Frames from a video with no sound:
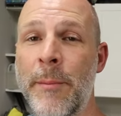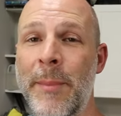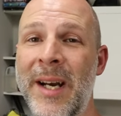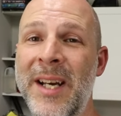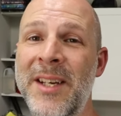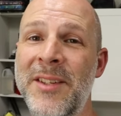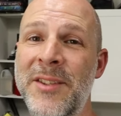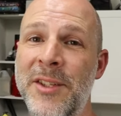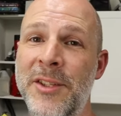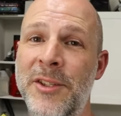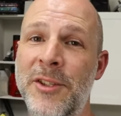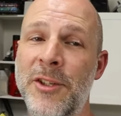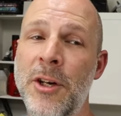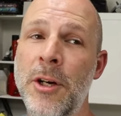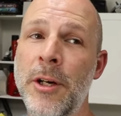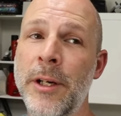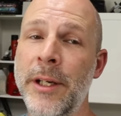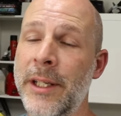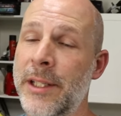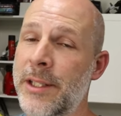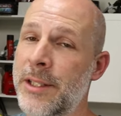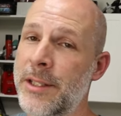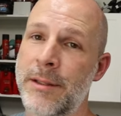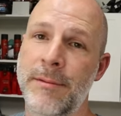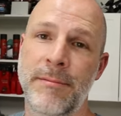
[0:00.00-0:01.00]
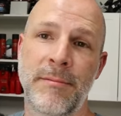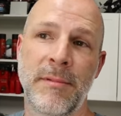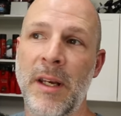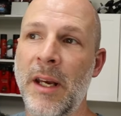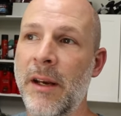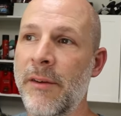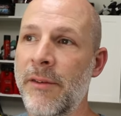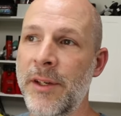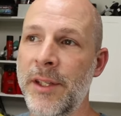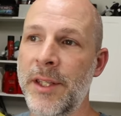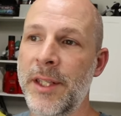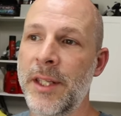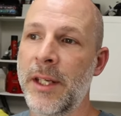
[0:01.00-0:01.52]
buys this car gets
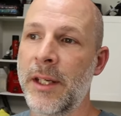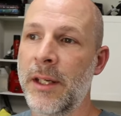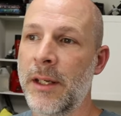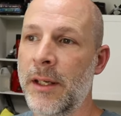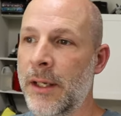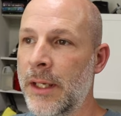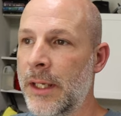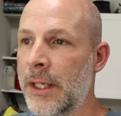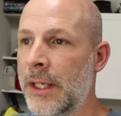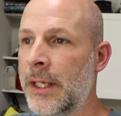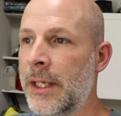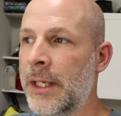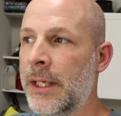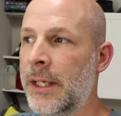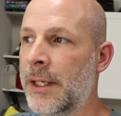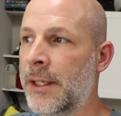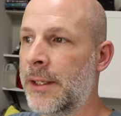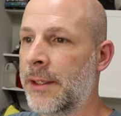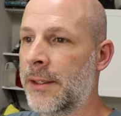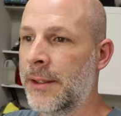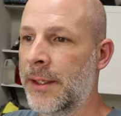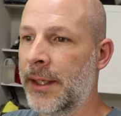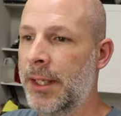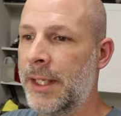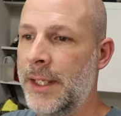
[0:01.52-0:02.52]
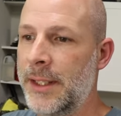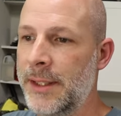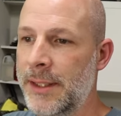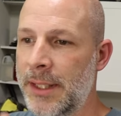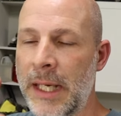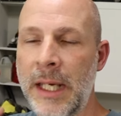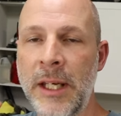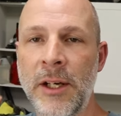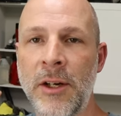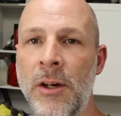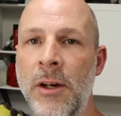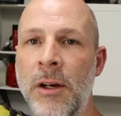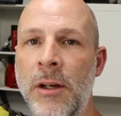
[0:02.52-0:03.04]
everything,
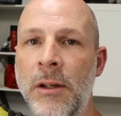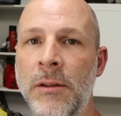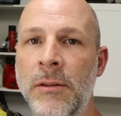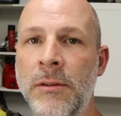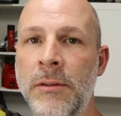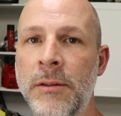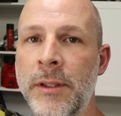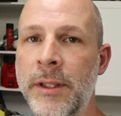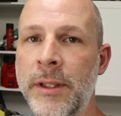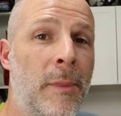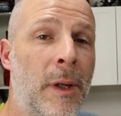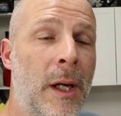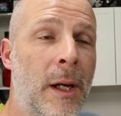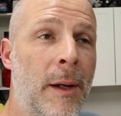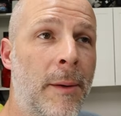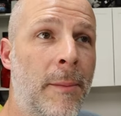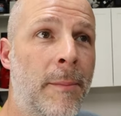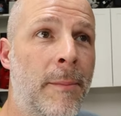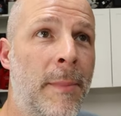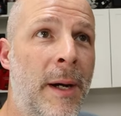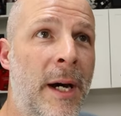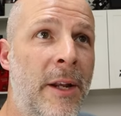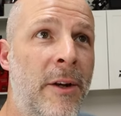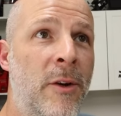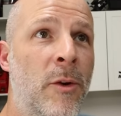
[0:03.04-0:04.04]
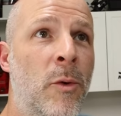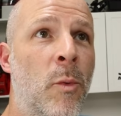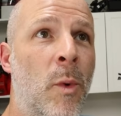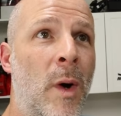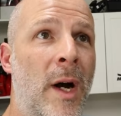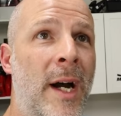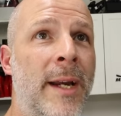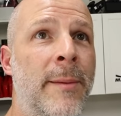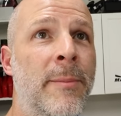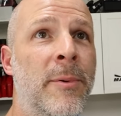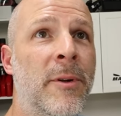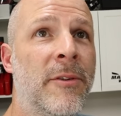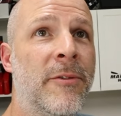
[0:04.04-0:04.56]
take it all. A Model
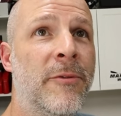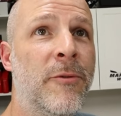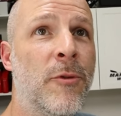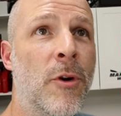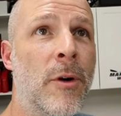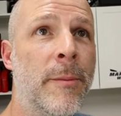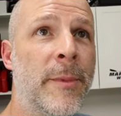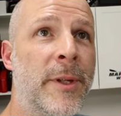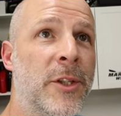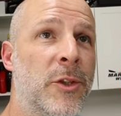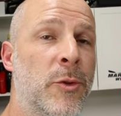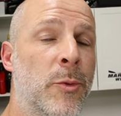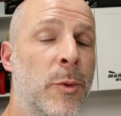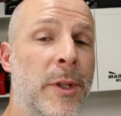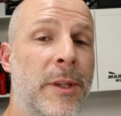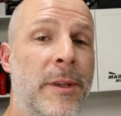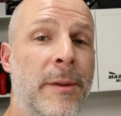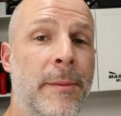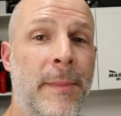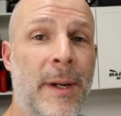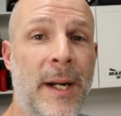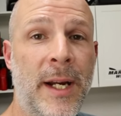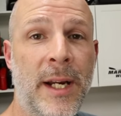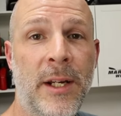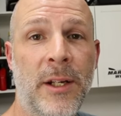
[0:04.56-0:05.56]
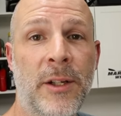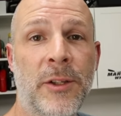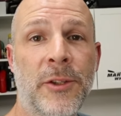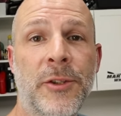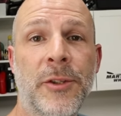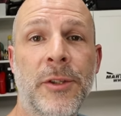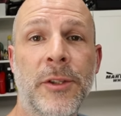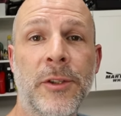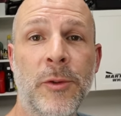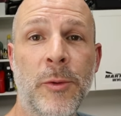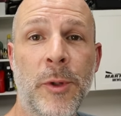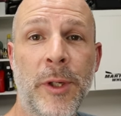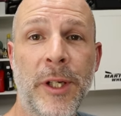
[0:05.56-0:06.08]
Y Performance with the
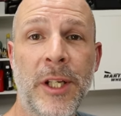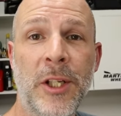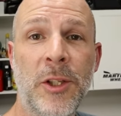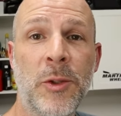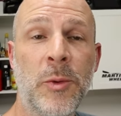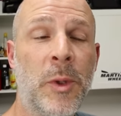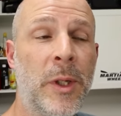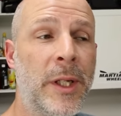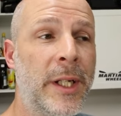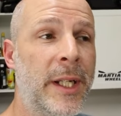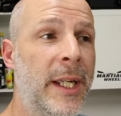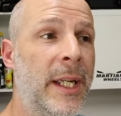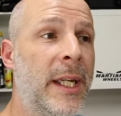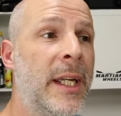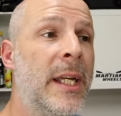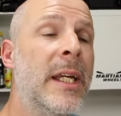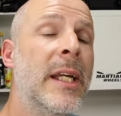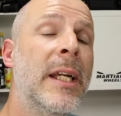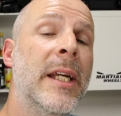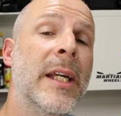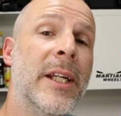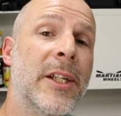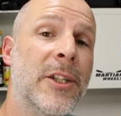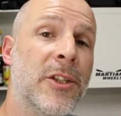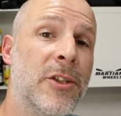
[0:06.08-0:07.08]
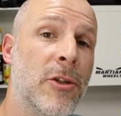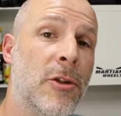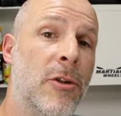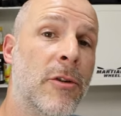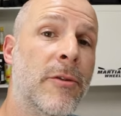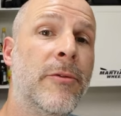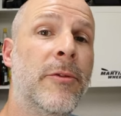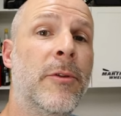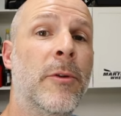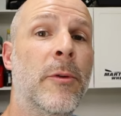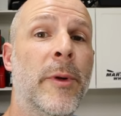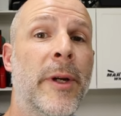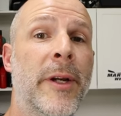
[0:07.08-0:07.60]
miles, a 2020, is
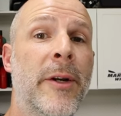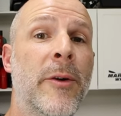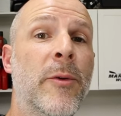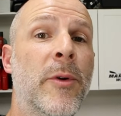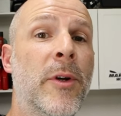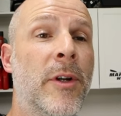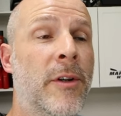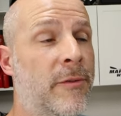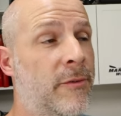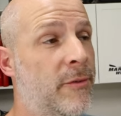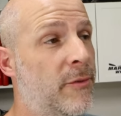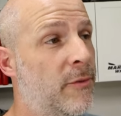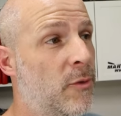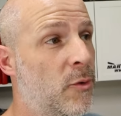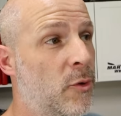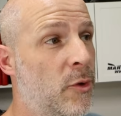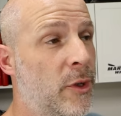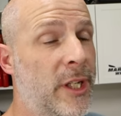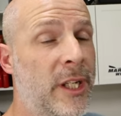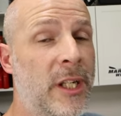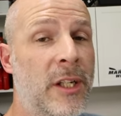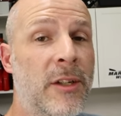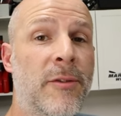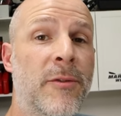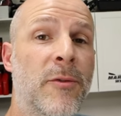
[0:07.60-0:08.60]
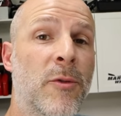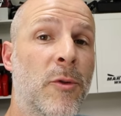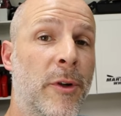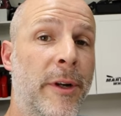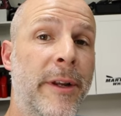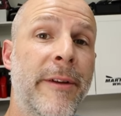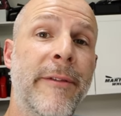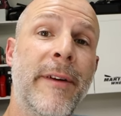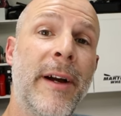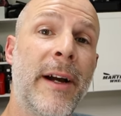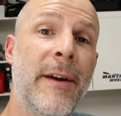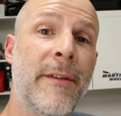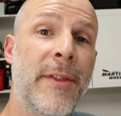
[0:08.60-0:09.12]
going for right around $40,000 to
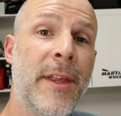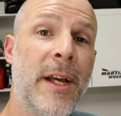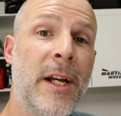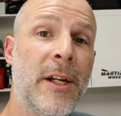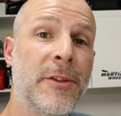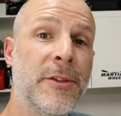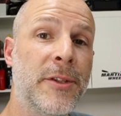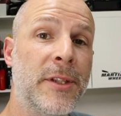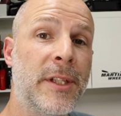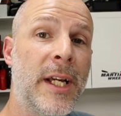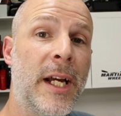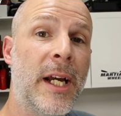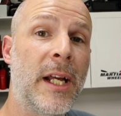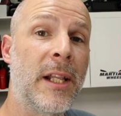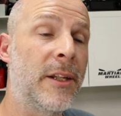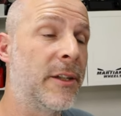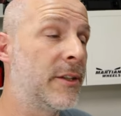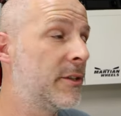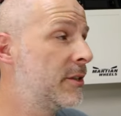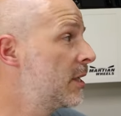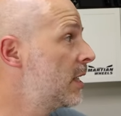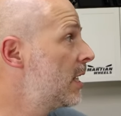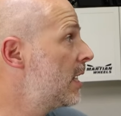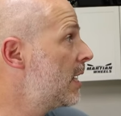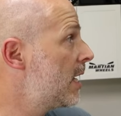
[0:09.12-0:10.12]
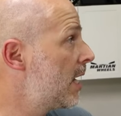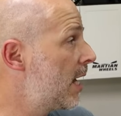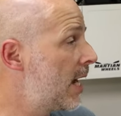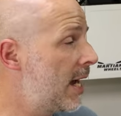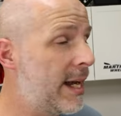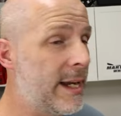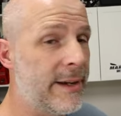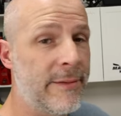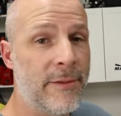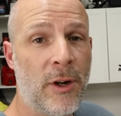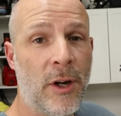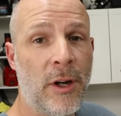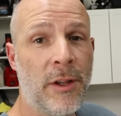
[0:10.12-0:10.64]
$45,000.
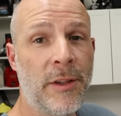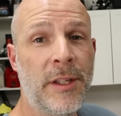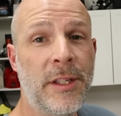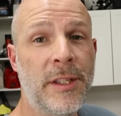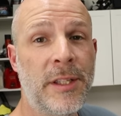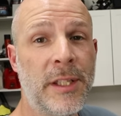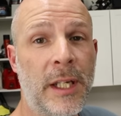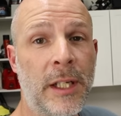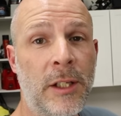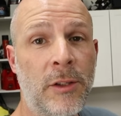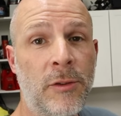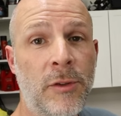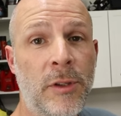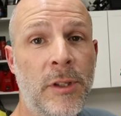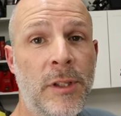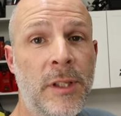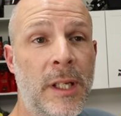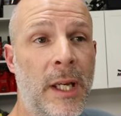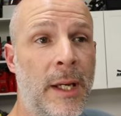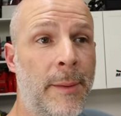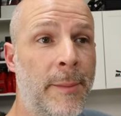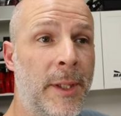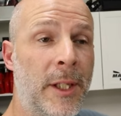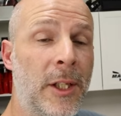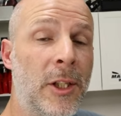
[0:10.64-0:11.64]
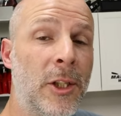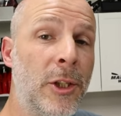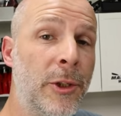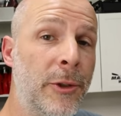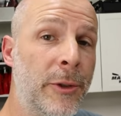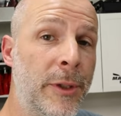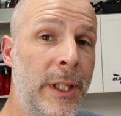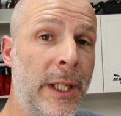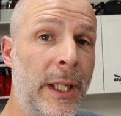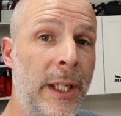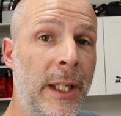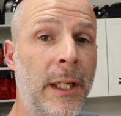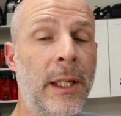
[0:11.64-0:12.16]
I have all these extras I'm
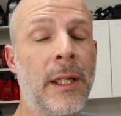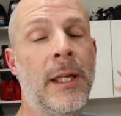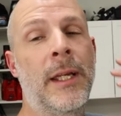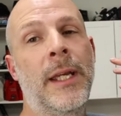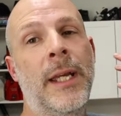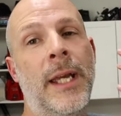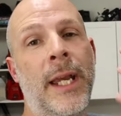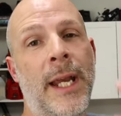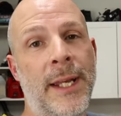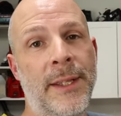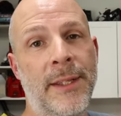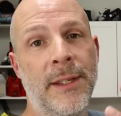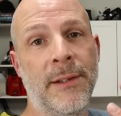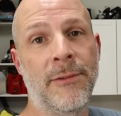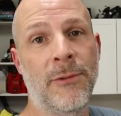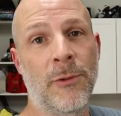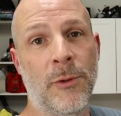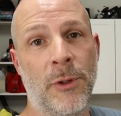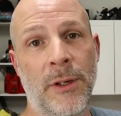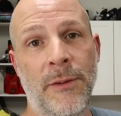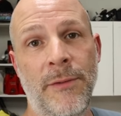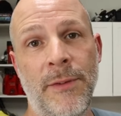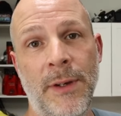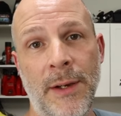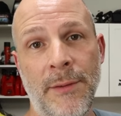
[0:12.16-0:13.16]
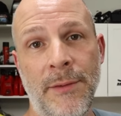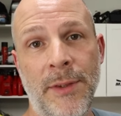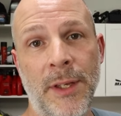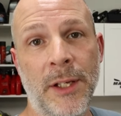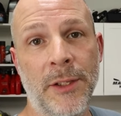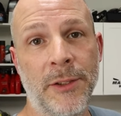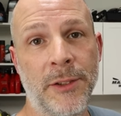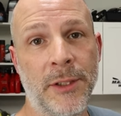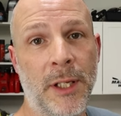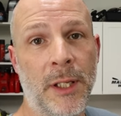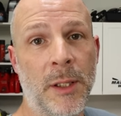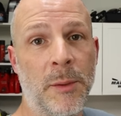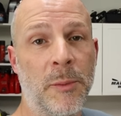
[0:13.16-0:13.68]
including at that
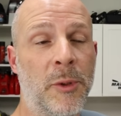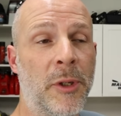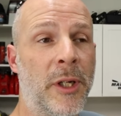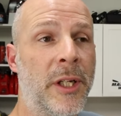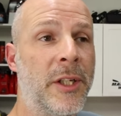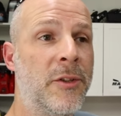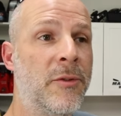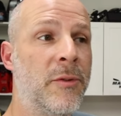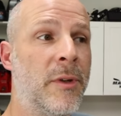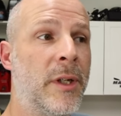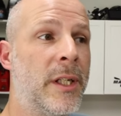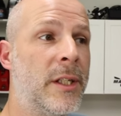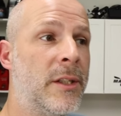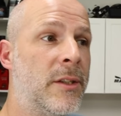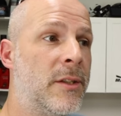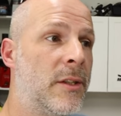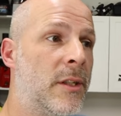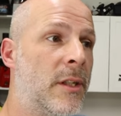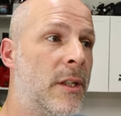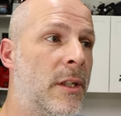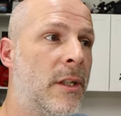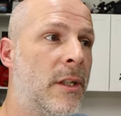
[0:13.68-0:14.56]
$45,000 price range.